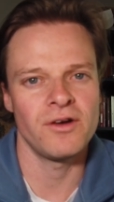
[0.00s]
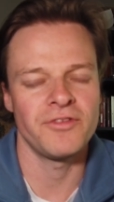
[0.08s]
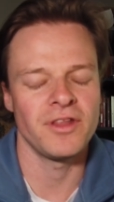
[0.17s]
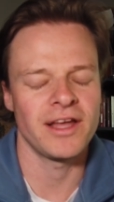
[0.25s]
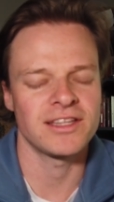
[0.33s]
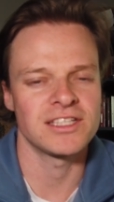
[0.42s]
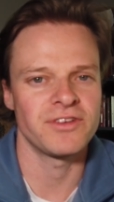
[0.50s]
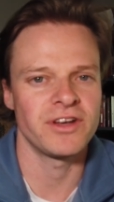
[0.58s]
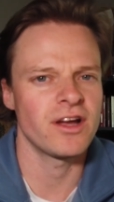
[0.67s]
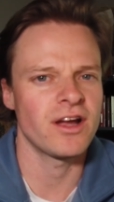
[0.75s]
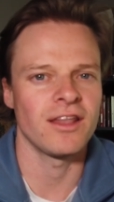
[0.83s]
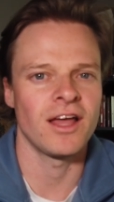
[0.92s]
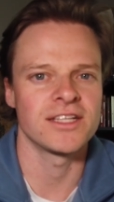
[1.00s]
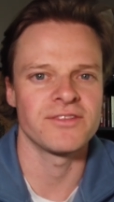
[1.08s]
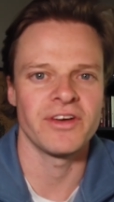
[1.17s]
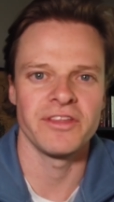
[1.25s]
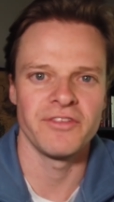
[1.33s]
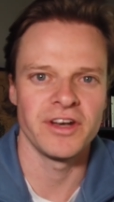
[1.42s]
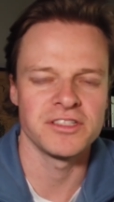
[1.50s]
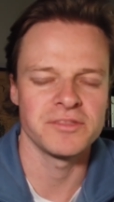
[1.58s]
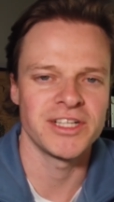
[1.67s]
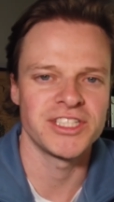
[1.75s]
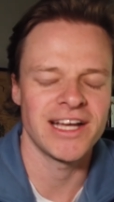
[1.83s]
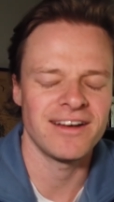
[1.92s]
If you like this video, I got lots of other videos
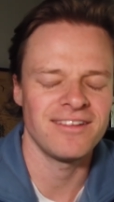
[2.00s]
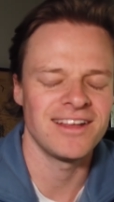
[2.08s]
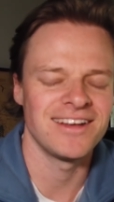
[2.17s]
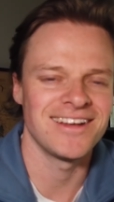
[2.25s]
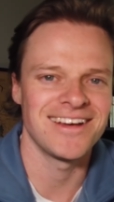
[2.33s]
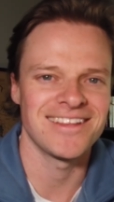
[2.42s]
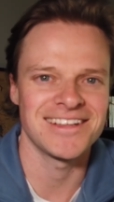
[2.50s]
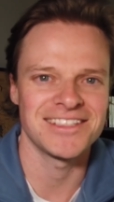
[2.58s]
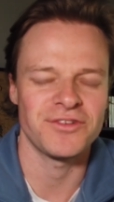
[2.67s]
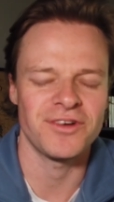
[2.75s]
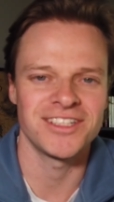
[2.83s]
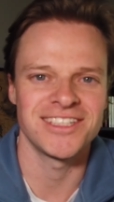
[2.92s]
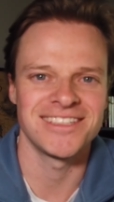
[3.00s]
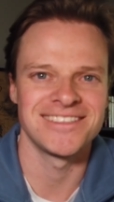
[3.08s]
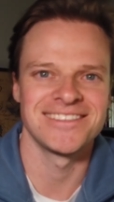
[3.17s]
on my channel, and thanks for watching.